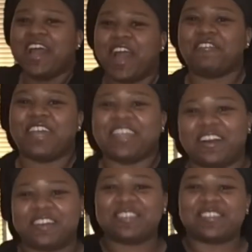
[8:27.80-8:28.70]
All right,
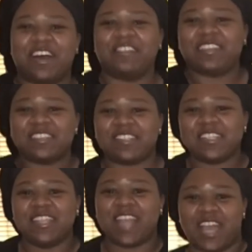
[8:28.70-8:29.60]
y'all, so this is
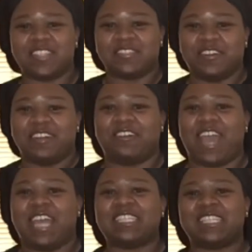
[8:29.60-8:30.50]
the next one,
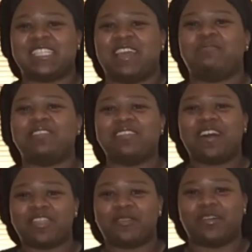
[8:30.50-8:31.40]
okay? It's the same as the
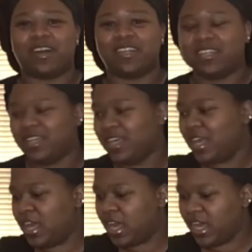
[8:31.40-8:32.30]
other one.
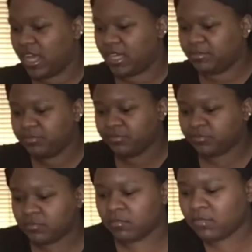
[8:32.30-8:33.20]
I'm a
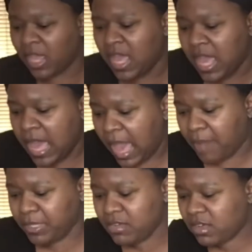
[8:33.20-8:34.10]

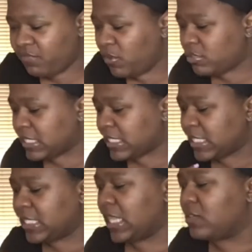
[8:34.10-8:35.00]
little confused because
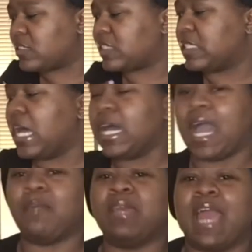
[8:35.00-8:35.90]
this is a little snug.
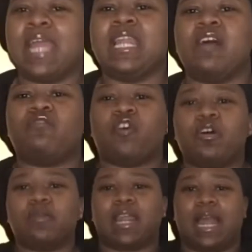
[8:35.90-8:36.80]
I mean, ain't nothing
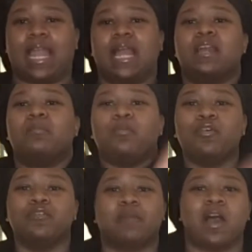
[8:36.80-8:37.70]
wrong with it. Like, I can
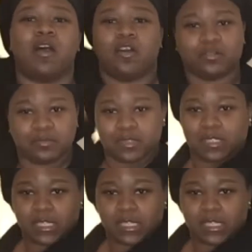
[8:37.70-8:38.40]
move my arms.